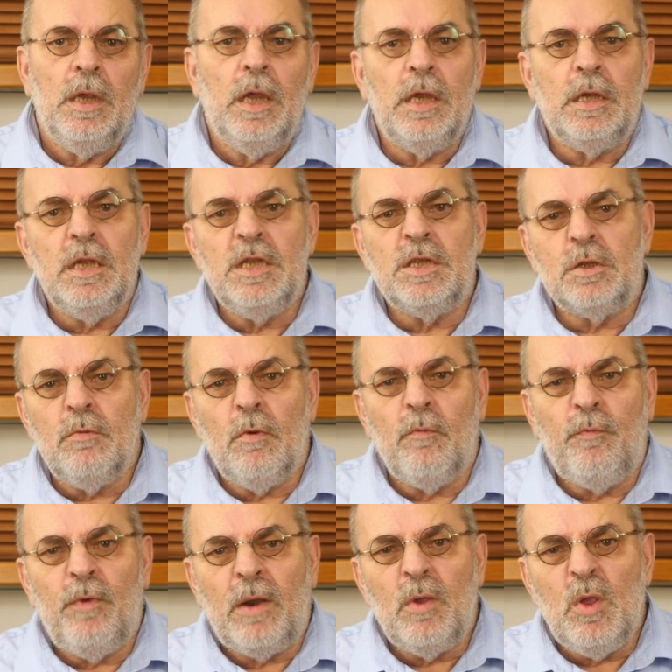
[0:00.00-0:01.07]
It leads to a
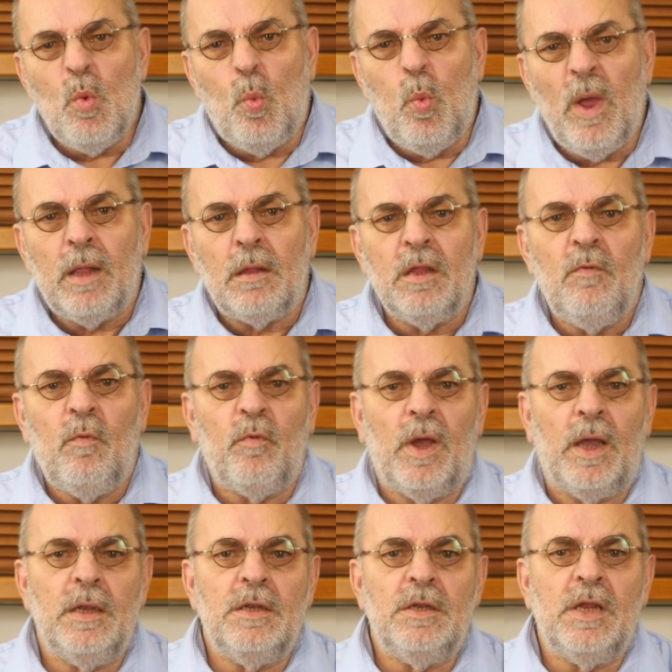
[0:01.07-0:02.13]
very
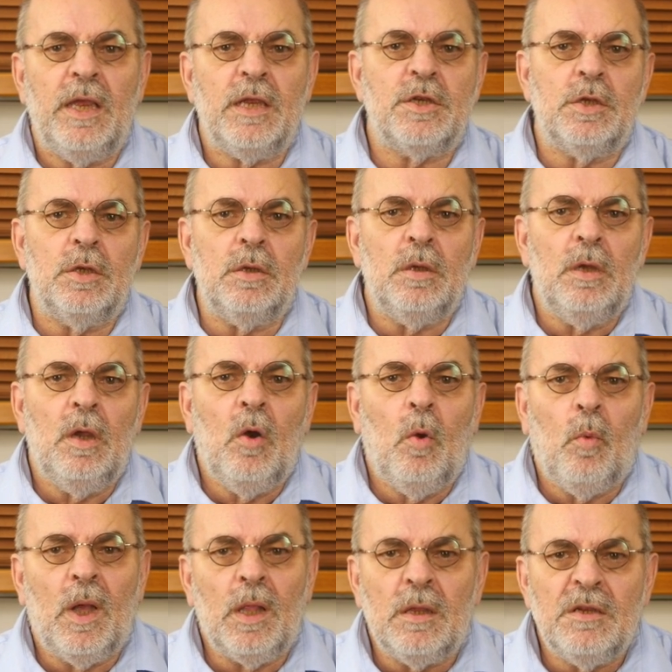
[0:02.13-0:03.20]
well-defined texture,
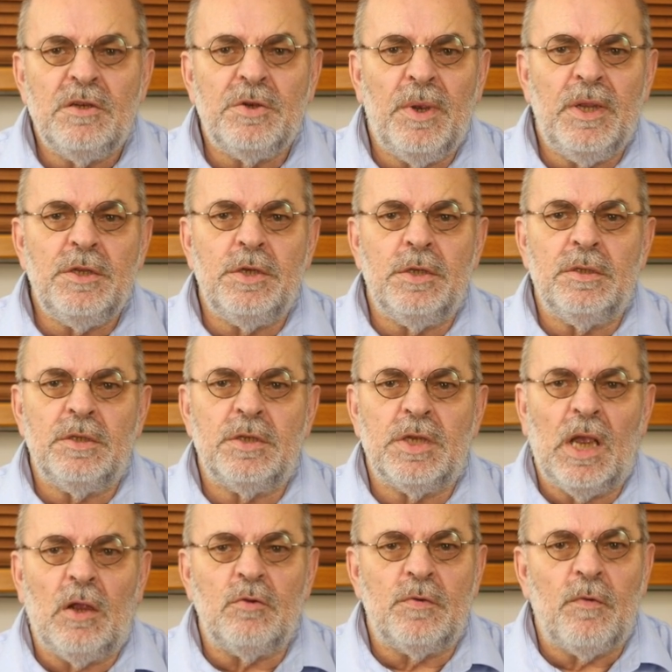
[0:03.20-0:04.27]
while transient
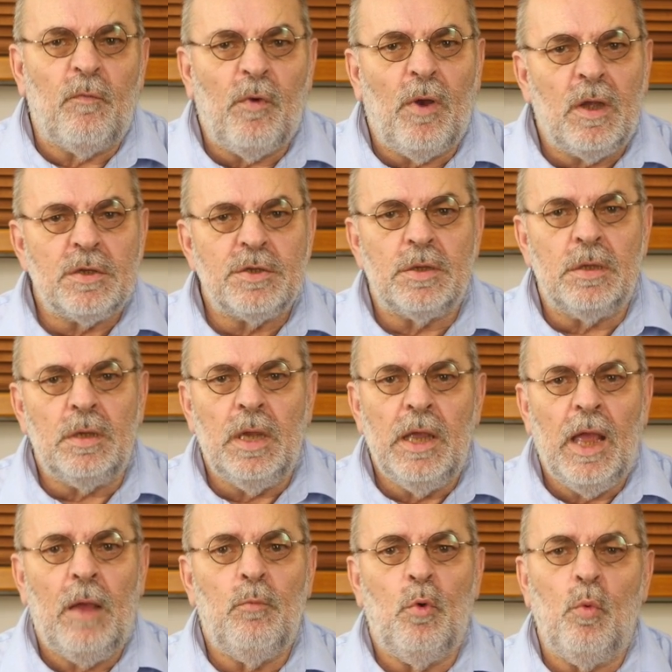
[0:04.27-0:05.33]
sounds faster
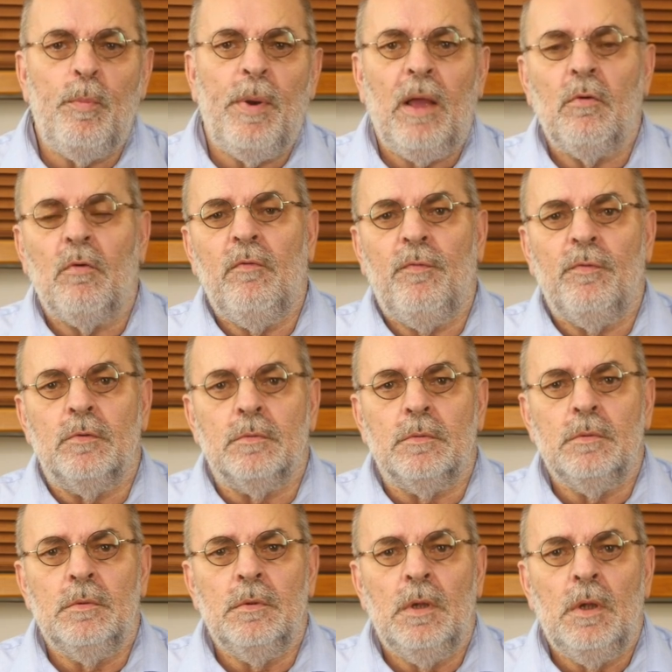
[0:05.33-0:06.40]
and more powerful.
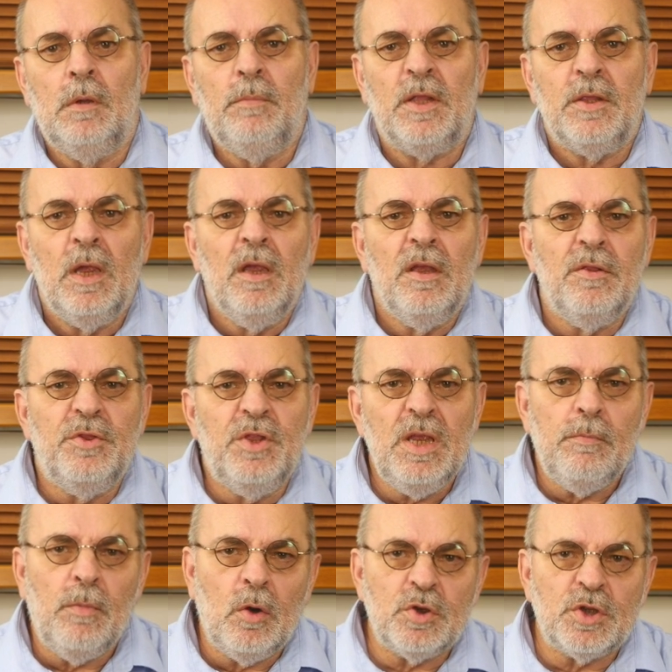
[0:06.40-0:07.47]
But
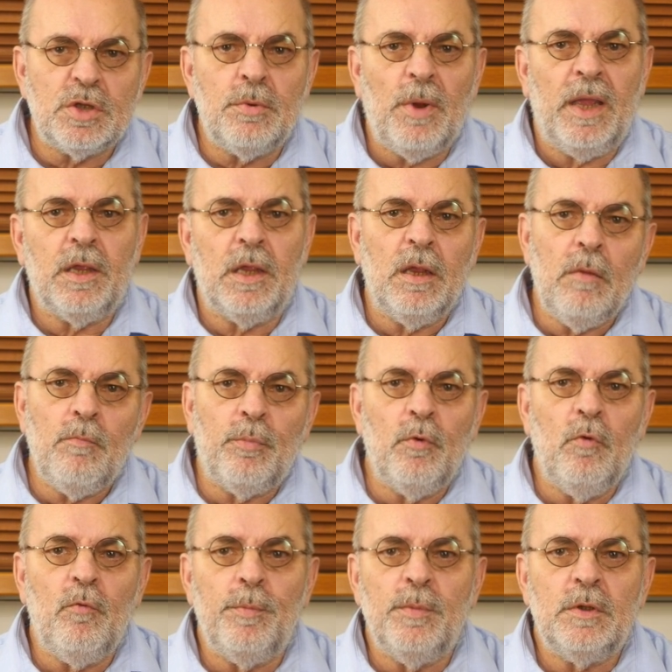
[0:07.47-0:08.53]
the most striking
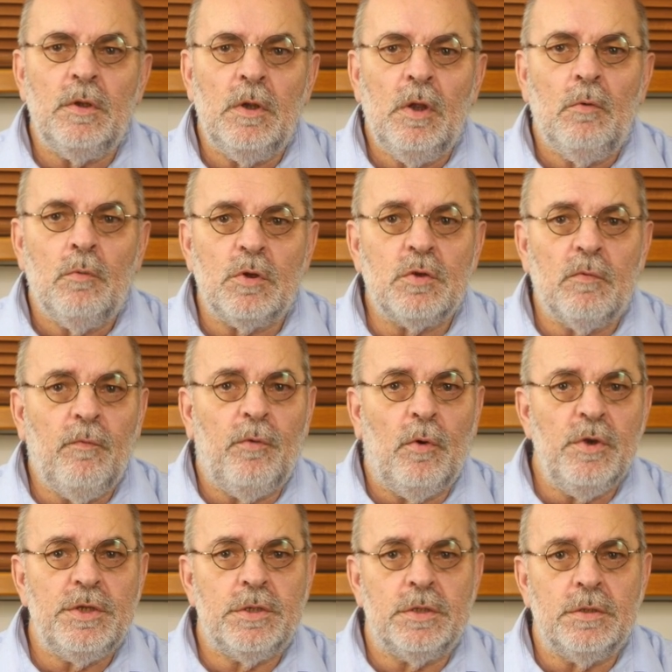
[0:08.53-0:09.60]
improvement was on
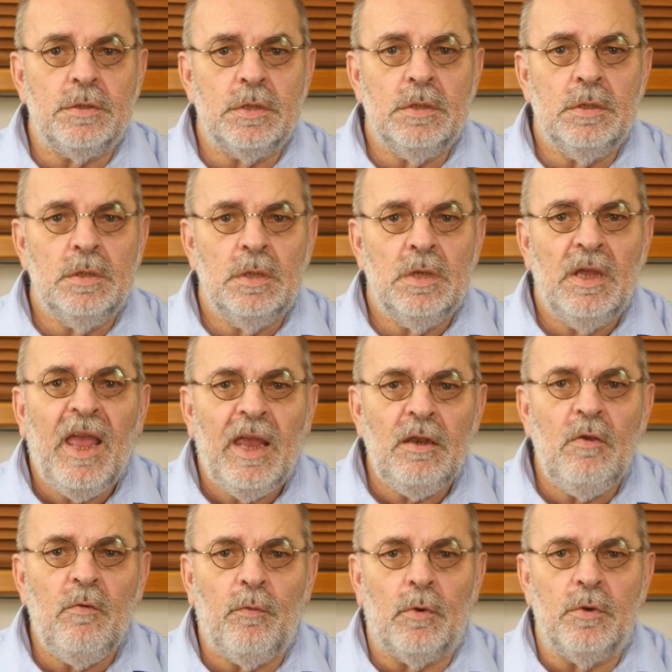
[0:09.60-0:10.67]
voices.
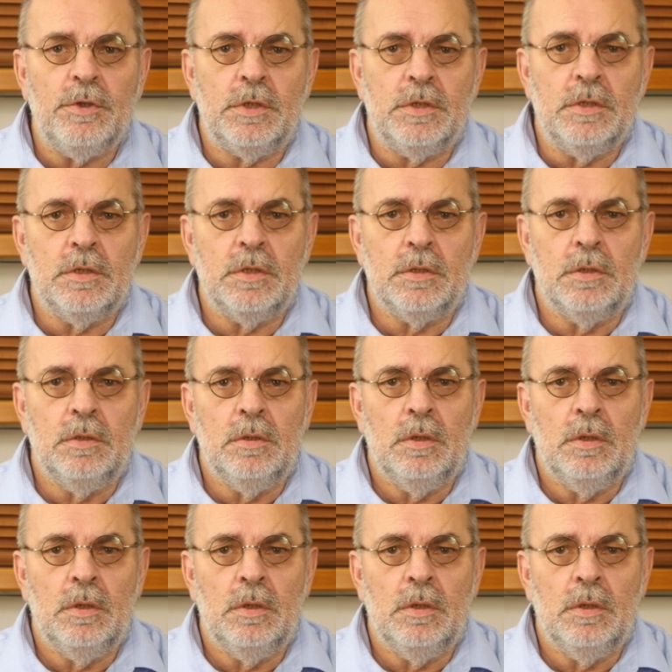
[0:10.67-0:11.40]
Any voices.